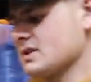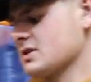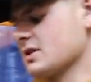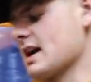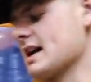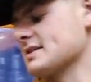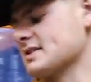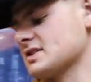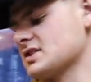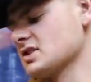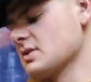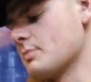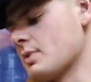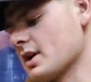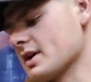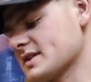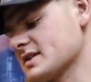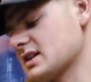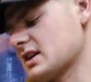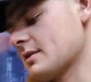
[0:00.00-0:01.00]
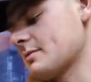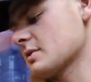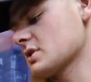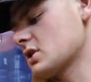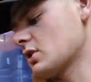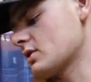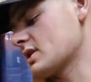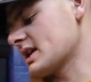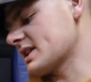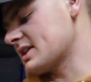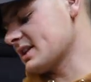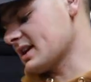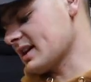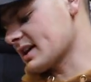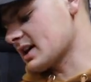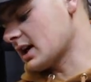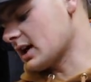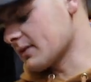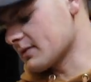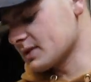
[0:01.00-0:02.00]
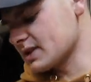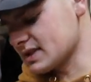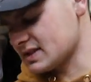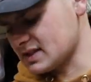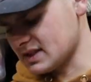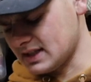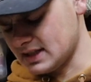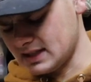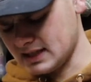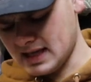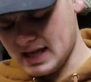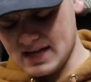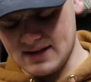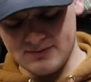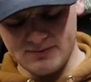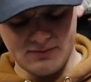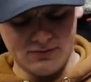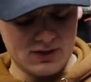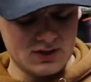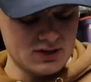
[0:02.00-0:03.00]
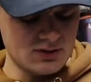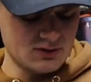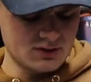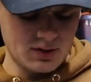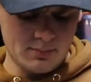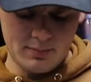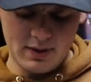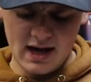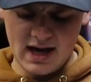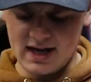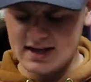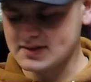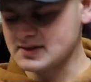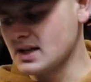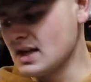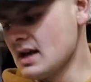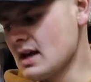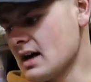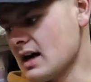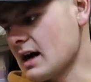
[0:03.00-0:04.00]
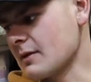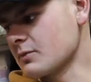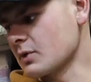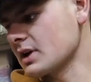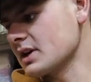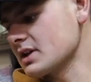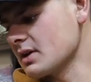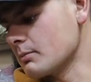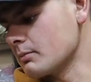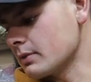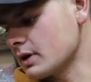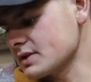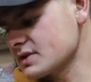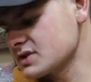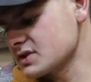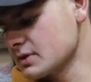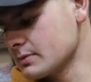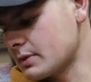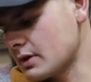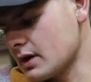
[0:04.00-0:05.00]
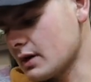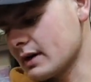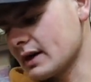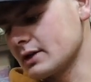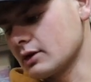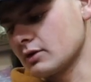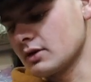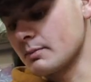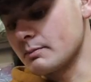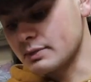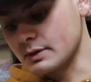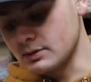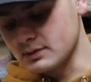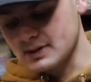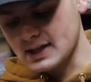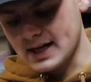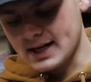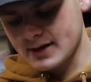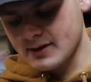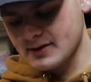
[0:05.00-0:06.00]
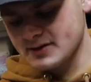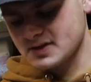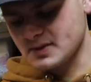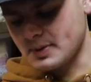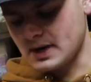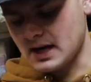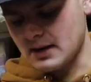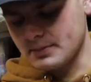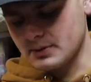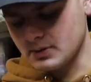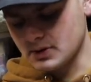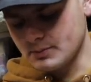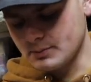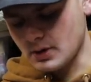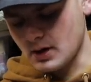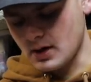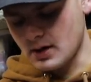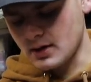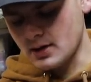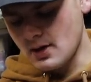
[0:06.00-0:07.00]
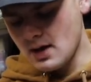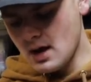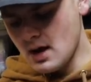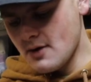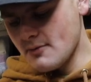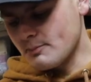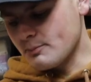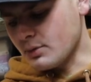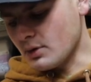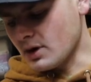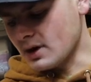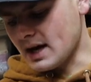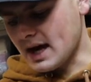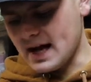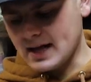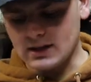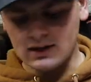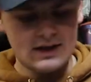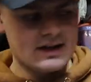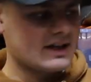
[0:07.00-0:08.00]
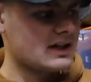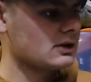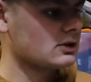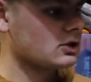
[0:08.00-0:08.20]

So guys, this is the bar setup I'm going. I think I covered this in a video in the past. I'm running the Munster bar. I know the Boondocker is a popular bar, but I like a